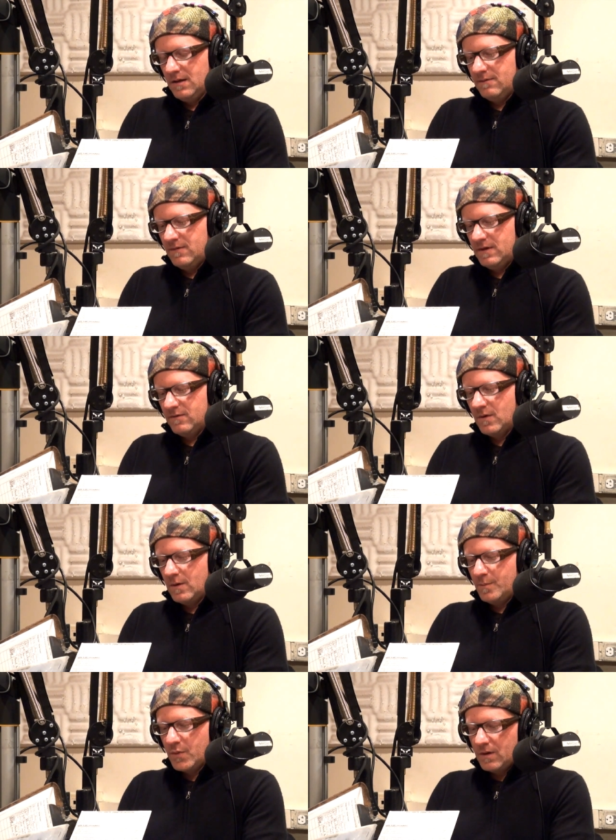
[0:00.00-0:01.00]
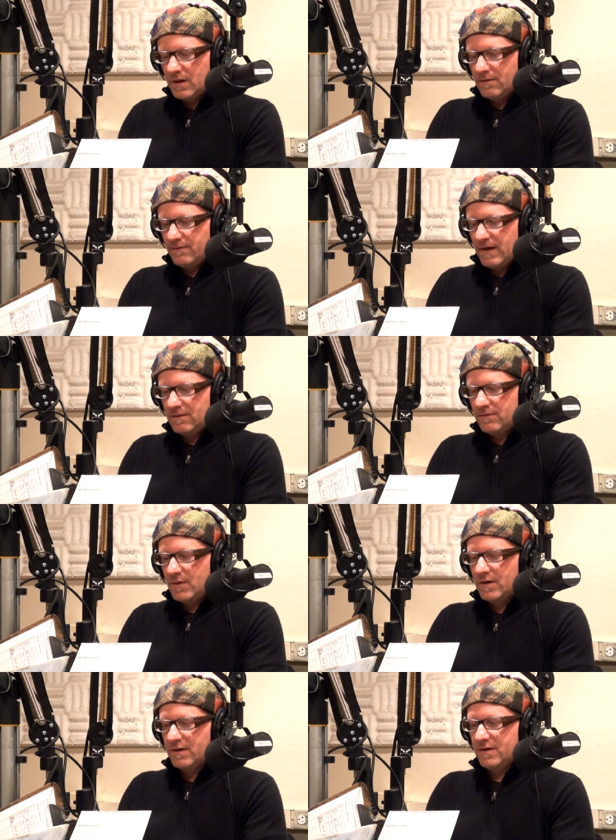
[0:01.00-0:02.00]
that Vince Brolio found
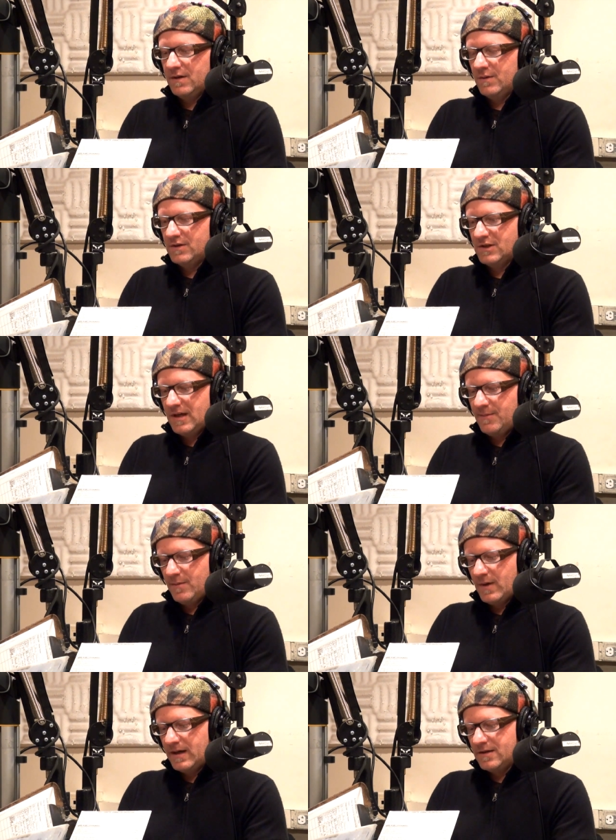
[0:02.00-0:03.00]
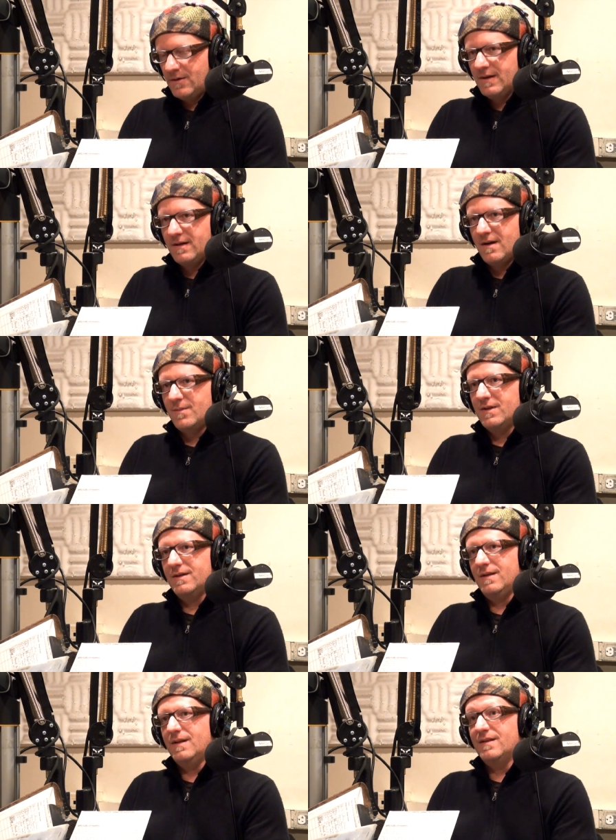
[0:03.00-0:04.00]
for us that was shaped by Joey
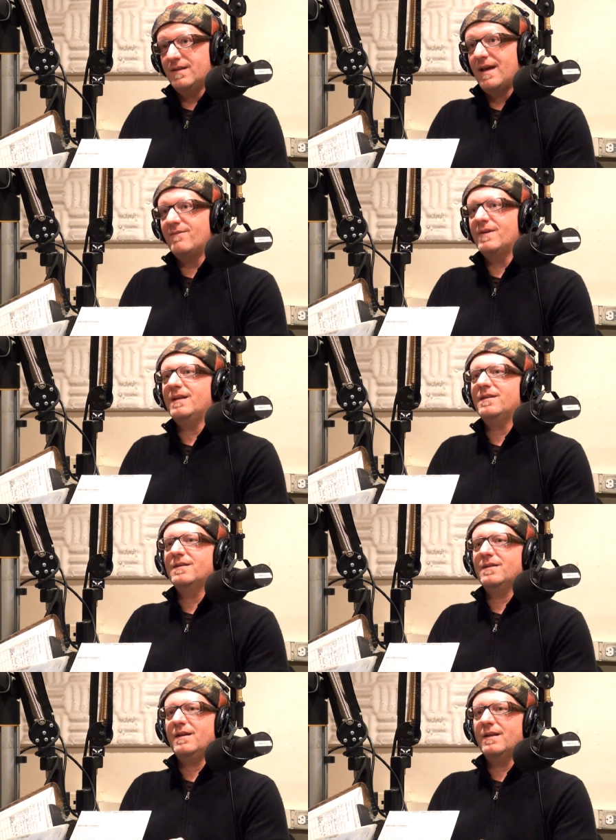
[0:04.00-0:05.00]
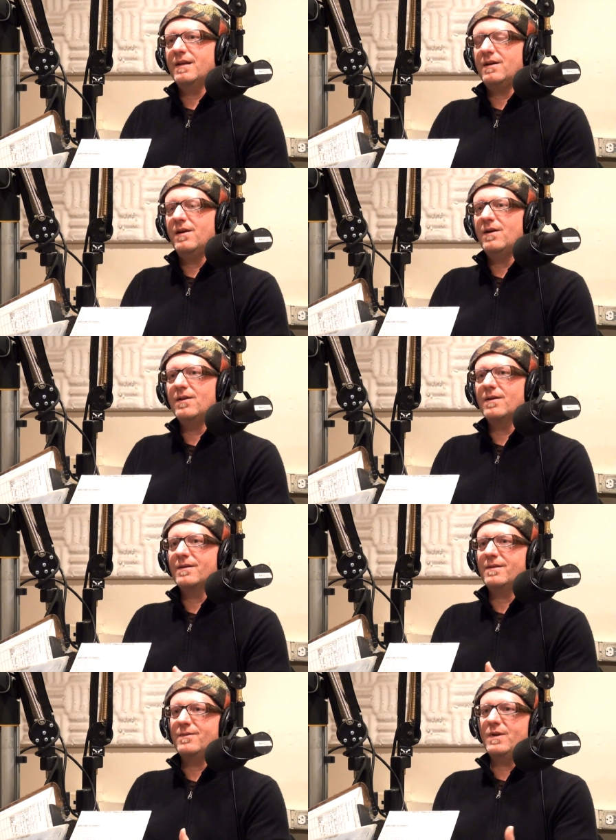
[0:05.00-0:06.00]
Thomas in the '70s, and the
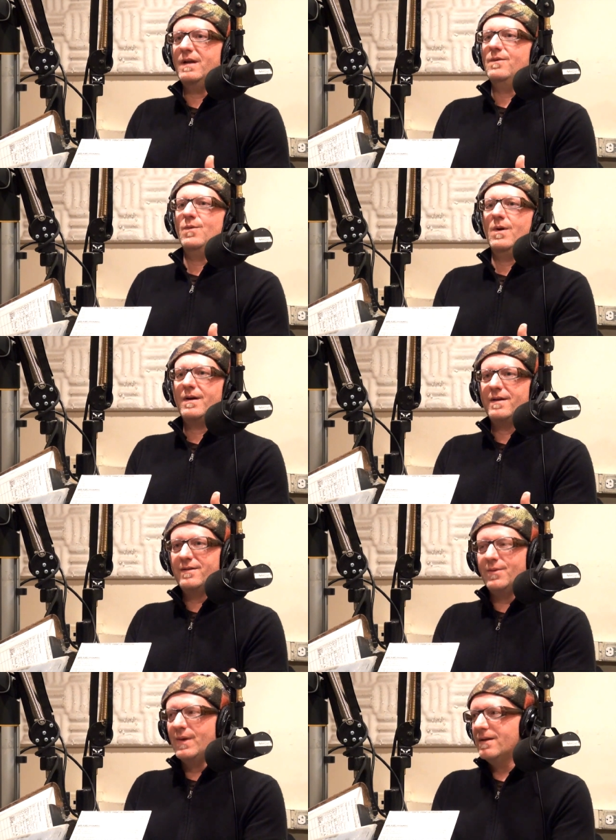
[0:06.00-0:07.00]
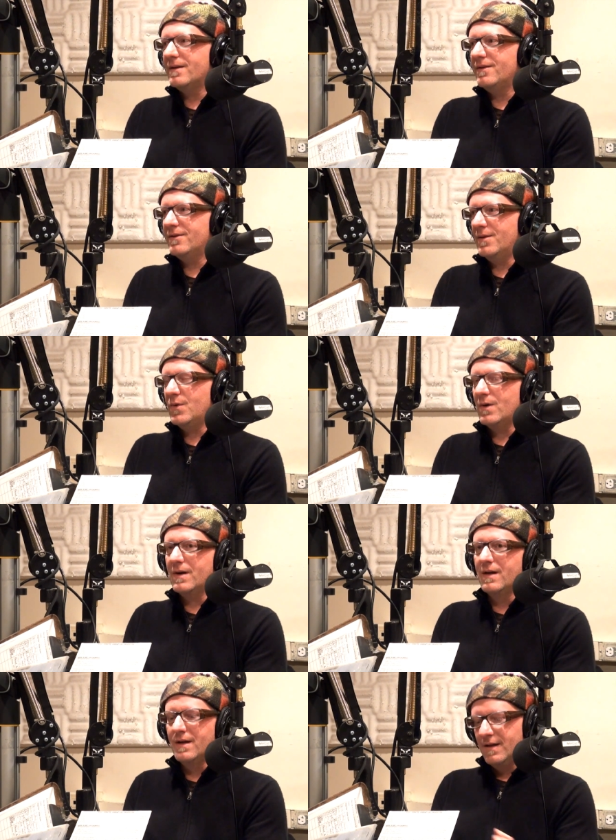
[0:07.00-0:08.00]
color didn't work, so we couldn't use the
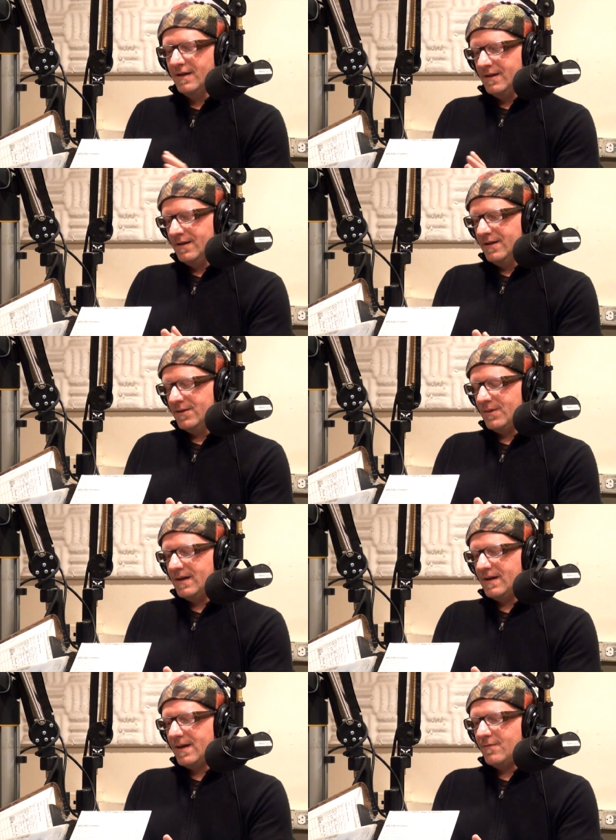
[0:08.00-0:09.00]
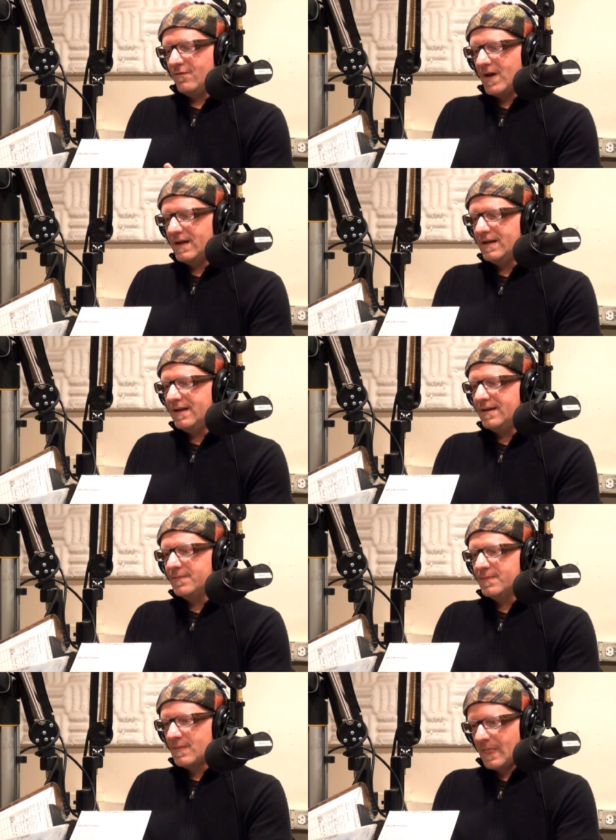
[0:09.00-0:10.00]
board. So I ended up
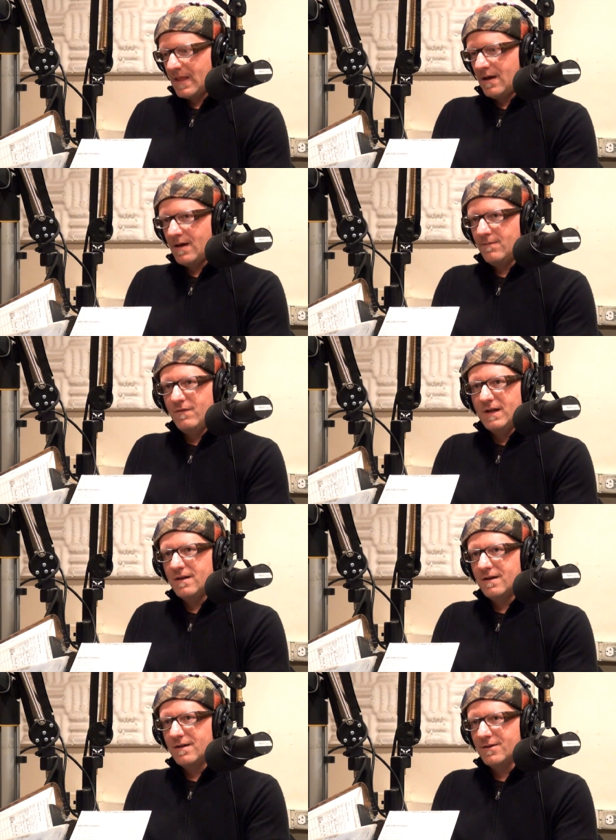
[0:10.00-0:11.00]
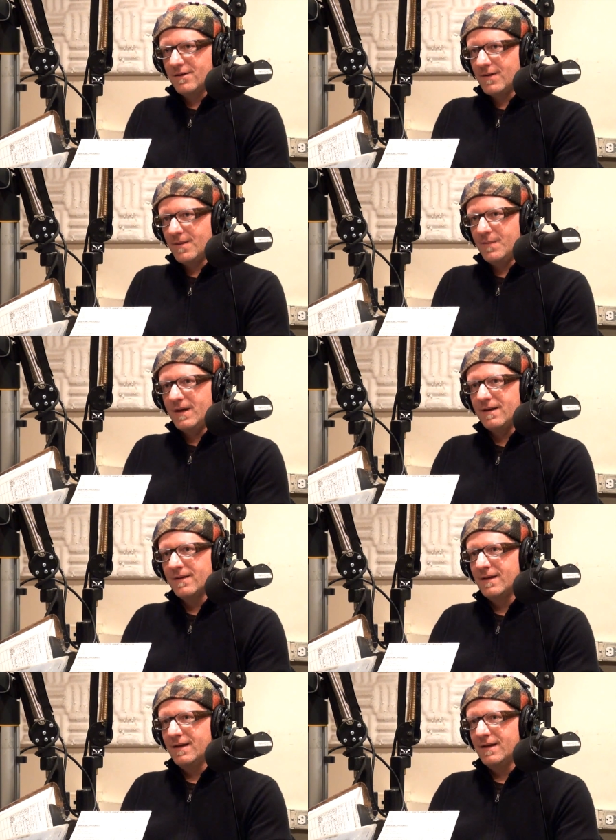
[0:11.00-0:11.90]
finding um, Ventana Surf Company,